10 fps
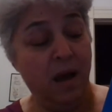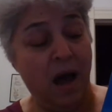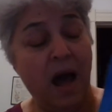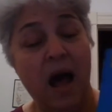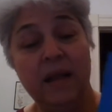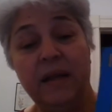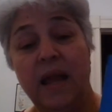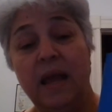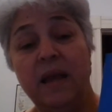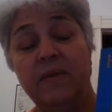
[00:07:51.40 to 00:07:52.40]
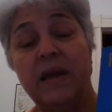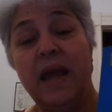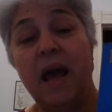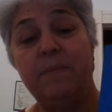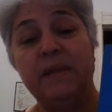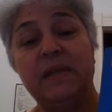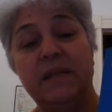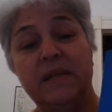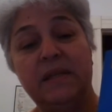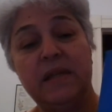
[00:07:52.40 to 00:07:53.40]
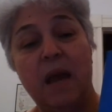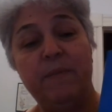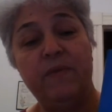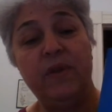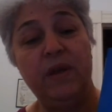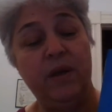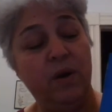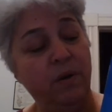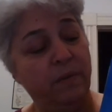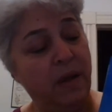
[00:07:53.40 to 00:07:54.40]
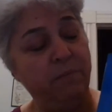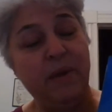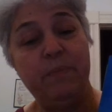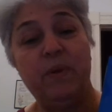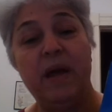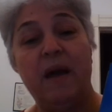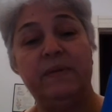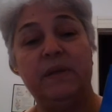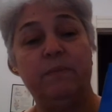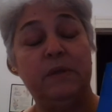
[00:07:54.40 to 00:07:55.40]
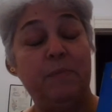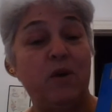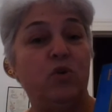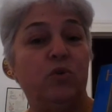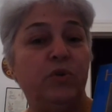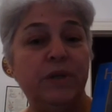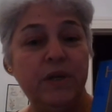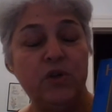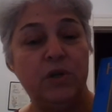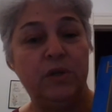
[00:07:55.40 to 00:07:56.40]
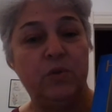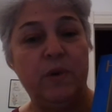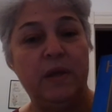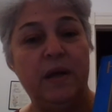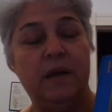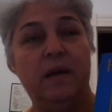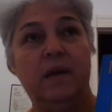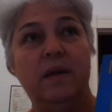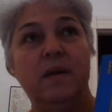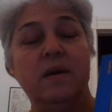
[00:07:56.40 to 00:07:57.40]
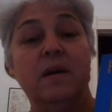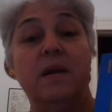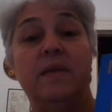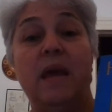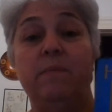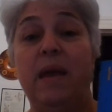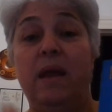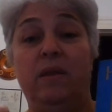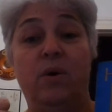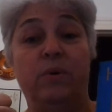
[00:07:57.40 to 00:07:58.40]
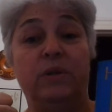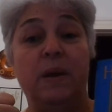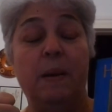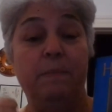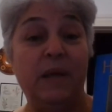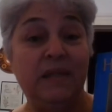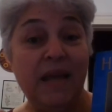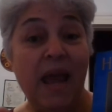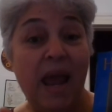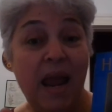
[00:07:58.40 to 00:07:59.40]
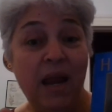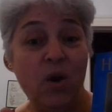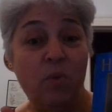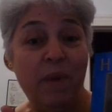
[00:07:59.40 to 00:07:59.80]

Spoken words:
a holiday that happens at this time of the year, and people have some special traditions with it. They made those potato